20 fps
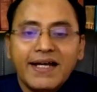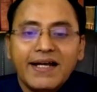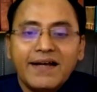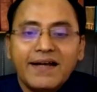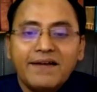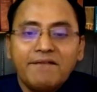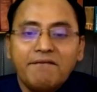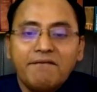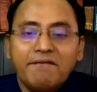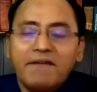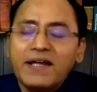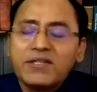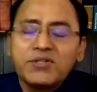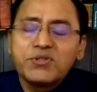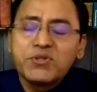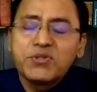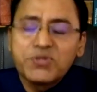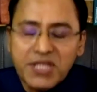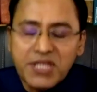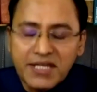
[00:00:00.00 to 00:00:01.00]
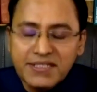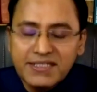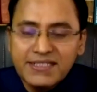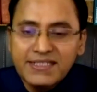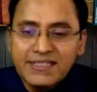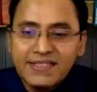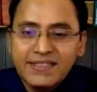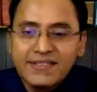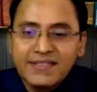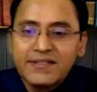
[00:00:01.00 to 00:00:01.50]
Where did you
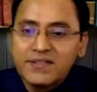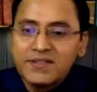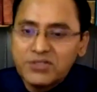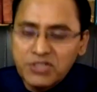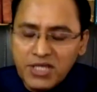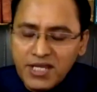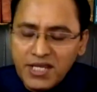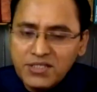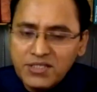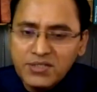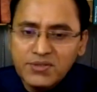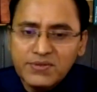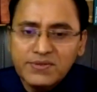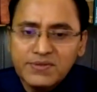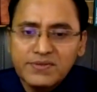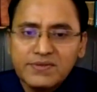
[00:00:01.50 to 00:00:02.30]
study? JNU?